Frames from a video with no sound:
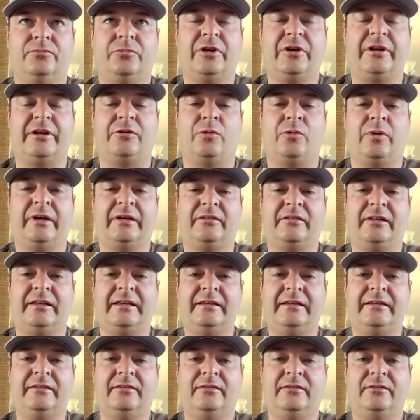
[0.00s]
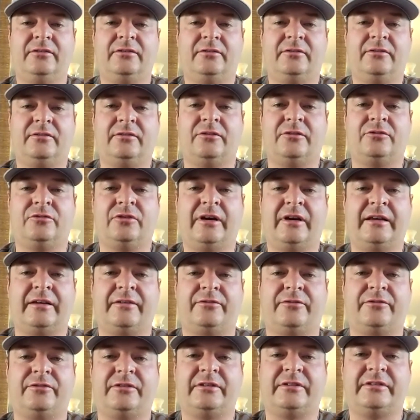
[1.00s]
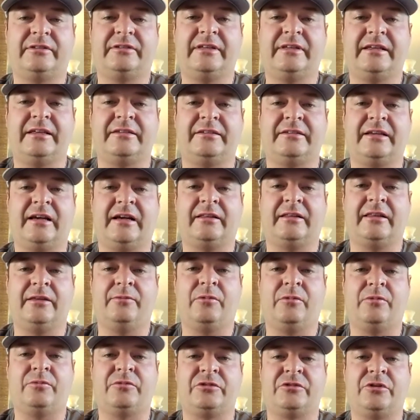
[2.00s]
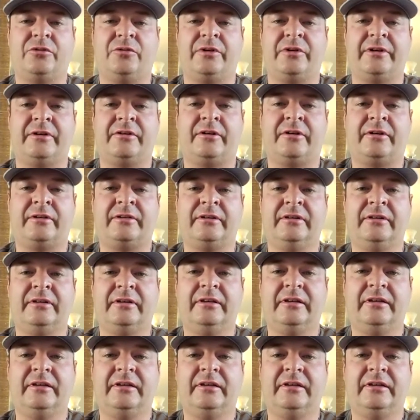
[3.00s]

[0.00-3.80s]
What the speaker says: quickly to try to see exactly what was going on.